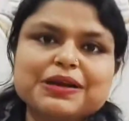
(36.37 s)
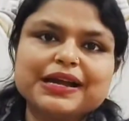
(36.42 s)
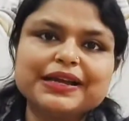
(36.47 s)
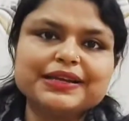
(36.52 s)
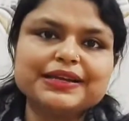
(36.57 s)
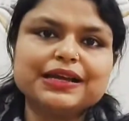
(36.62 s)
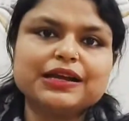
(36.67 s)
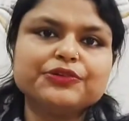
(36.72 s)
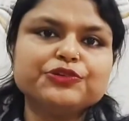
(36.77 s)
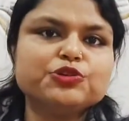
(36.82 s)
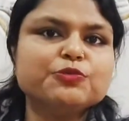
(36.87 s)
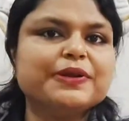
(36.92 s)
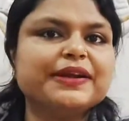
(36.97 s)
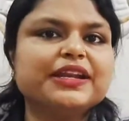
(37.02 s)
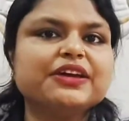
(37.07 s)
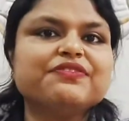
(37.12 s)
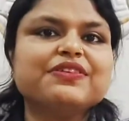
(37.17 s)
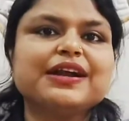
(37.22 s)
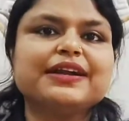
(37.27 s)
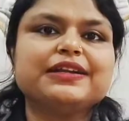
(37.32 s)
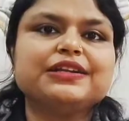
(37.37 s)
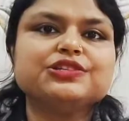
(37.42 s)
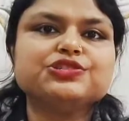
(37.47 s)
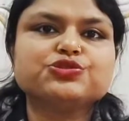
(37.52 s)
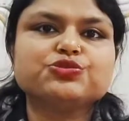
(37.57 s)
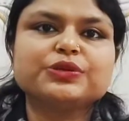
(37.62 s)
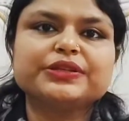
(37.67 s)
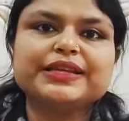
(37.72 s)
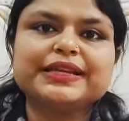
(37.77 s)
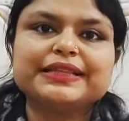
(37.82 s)
By now, you might have
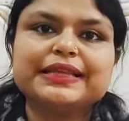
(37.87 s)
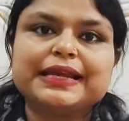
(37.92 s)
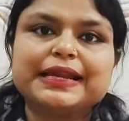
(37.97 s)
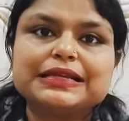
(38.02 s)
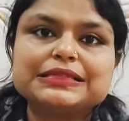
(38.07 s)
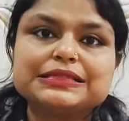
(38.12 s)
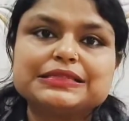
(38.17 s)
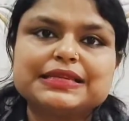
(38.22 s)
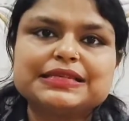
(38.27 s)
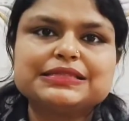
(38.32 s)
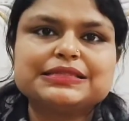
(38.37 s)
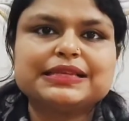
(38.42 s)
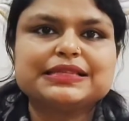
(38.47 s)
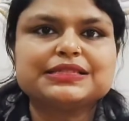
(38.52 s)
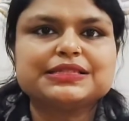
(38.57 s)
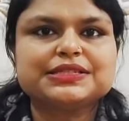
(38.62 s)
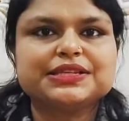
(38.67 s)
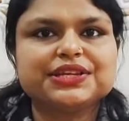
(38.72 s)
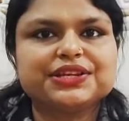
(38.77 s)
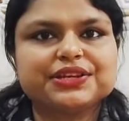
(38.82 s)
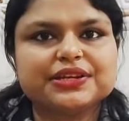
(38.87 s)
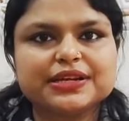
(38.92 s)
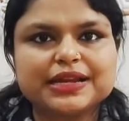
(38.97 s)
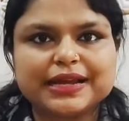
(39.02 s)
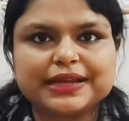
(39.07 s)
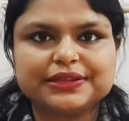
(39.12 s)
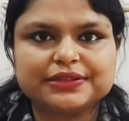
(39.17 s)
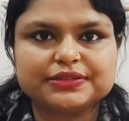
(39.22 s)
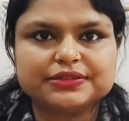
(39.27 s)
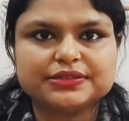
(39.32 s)
understood that there are 6 exterior
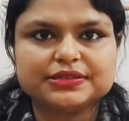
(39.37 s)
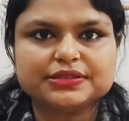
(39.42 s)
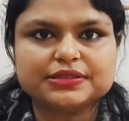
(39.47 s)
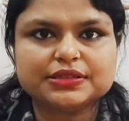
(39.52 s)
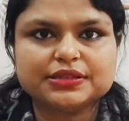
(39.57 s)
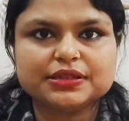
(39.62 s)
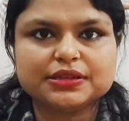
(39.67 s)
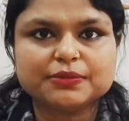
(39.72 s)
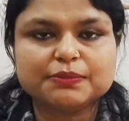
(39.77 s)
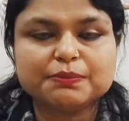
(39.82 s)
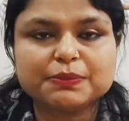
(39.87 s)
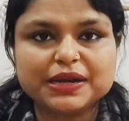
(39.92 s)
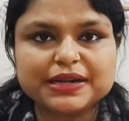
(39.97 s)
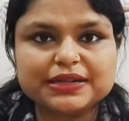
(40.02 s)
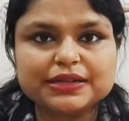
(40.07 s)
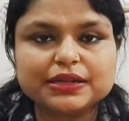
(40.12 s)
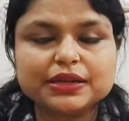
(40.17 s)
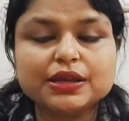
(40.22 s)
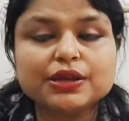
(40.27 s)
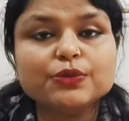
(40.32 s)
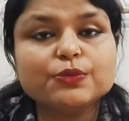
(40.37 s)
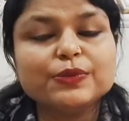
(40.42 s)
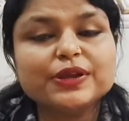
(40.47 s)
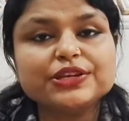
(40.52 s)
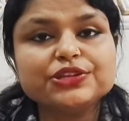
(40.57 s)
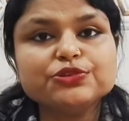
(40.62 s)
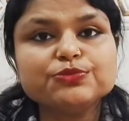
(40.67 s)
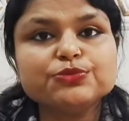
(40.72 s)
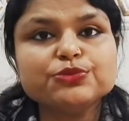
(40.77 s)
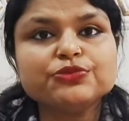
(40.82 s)
angles. But
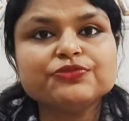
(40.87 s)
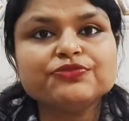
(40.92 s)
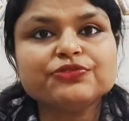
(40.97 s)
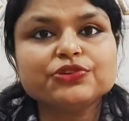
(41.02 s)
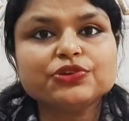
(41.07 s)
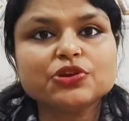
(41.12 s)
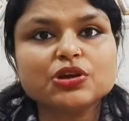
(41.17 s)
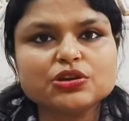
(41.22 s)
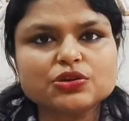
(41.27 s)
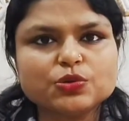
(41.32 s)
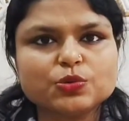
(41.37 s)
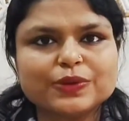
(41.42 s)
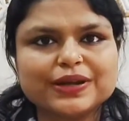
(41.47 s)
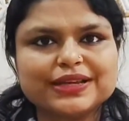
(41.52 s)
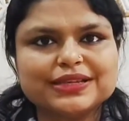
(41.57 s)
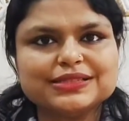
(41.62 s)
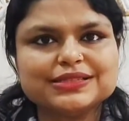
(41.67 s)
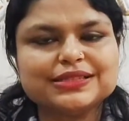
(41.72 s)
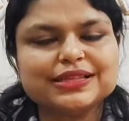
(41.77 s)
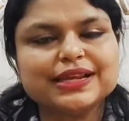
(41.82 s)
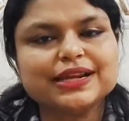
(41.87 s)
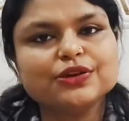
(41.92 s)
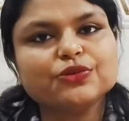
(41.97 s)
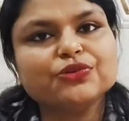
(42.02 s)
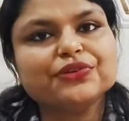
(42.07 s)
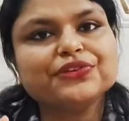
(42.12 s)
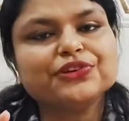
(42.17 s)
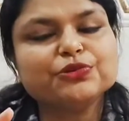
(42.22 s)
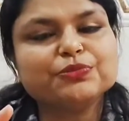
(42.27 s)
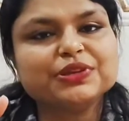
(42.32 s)
when you move clockwise, there are
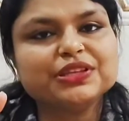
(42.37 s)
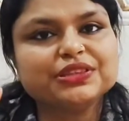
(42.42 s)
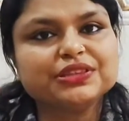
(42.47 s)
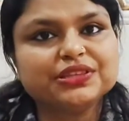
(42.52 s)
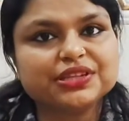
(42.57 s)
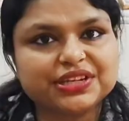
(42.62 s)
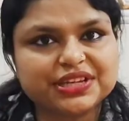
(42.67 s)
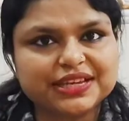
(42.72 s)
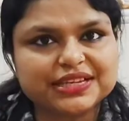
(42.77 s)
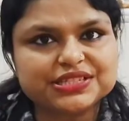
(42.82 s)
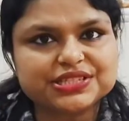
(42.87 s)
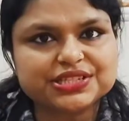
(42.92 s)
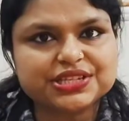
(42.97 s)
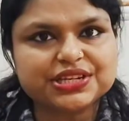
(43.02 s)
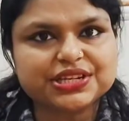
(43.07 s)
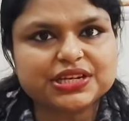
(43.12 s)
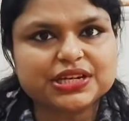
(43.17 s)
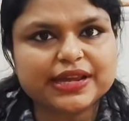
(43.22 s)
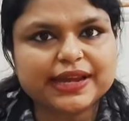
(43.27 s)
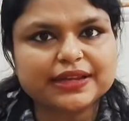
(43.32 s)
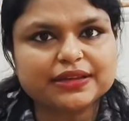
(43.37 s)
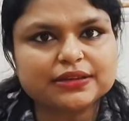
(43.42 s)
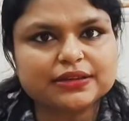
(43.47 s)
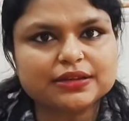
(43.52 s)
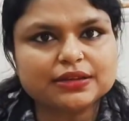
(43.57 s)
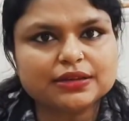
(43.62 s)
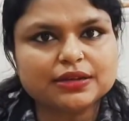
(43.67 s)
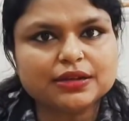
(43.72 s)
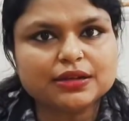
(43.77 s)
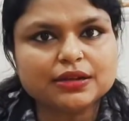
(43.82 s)
going to be 3 exterior
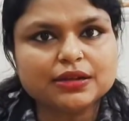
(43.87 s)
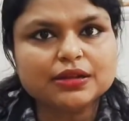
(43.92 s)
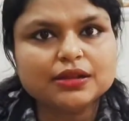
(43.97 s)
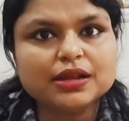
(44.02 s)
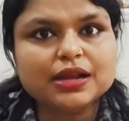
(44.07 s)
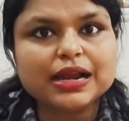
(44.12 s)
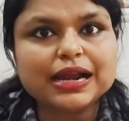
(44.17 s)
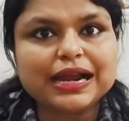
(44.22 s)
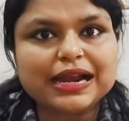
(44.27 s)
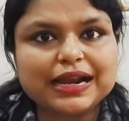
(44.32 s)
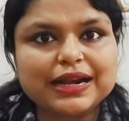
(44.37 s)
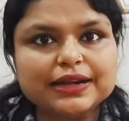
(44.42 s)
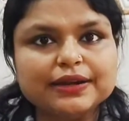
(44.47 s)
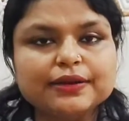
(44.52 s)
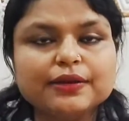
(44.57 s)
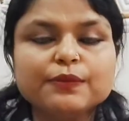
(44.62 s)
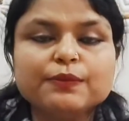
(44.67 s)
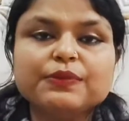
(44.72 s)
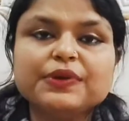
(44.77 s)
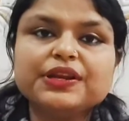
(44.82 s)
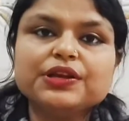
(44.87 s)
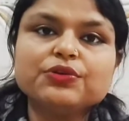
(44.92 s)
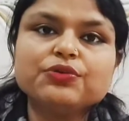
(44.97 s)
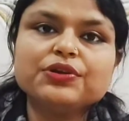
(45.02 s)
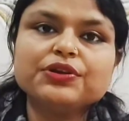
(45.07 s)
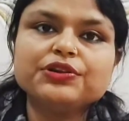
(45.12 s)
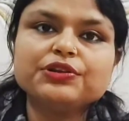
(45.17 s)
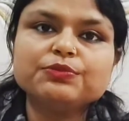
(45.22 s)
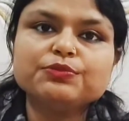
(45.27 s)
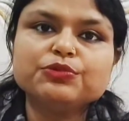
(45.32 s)
angles. And when you're
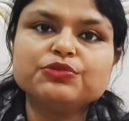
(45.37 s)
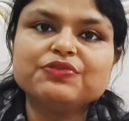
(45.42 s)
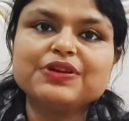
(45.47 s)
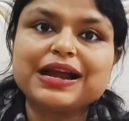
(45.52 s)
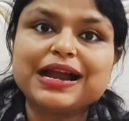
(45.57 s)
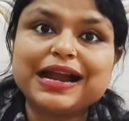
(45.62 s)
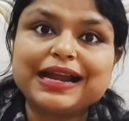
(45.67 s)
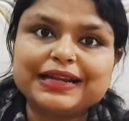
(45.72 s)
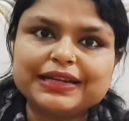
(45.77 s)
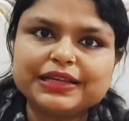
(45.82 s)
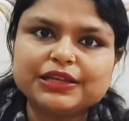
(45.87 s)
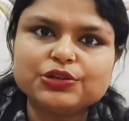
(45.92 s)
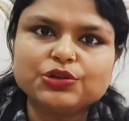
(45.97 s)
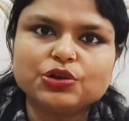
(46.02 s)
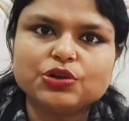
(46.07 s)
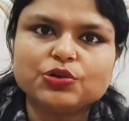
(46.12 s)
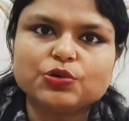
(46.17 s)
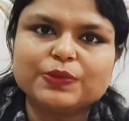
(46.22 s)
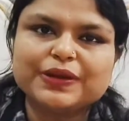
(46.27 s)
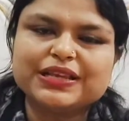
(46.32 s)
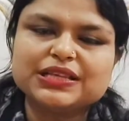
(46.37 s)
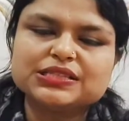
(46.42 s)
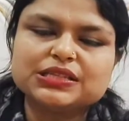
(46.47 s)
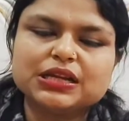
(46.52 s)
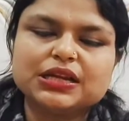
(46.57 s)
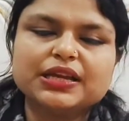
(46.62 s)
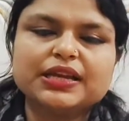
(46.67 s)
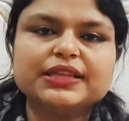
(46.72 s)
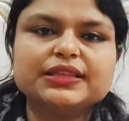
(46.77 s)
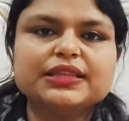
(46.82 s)
going to move anti-clockwise,
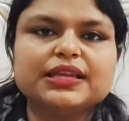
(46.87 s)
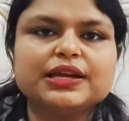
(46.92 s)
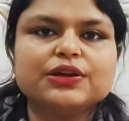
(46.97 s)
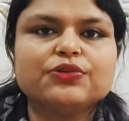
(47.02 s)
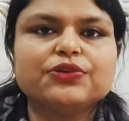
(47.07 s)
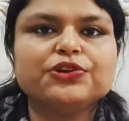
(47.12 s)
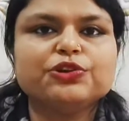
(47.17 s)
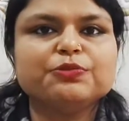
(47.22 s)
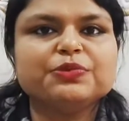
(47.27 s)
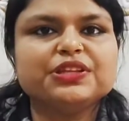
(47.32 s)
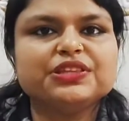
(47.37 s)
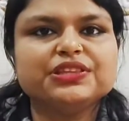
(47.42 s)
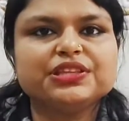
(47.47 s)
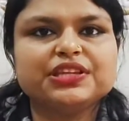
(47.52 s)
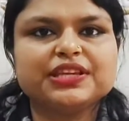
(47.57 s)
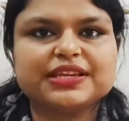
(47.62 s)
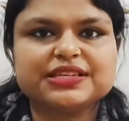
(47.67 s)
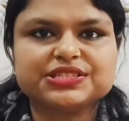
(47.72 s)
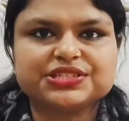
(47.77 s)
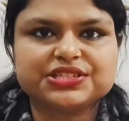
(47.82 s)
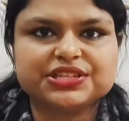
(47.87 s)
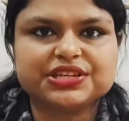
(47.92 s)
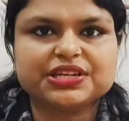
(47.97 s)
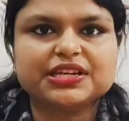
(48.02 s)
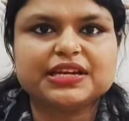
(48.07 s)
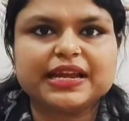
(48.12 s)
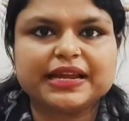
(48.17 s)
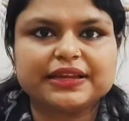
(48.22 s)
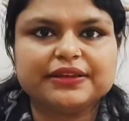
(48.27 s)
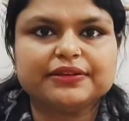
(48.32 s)
again there are going to be 3
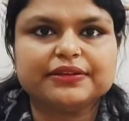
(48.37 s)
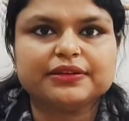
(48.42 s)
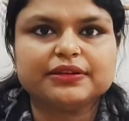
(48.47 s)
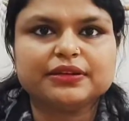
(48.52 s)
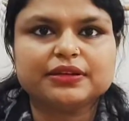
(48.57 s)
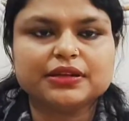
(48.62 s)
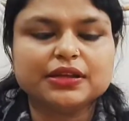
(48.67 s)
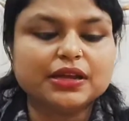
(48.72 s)
exterior angles.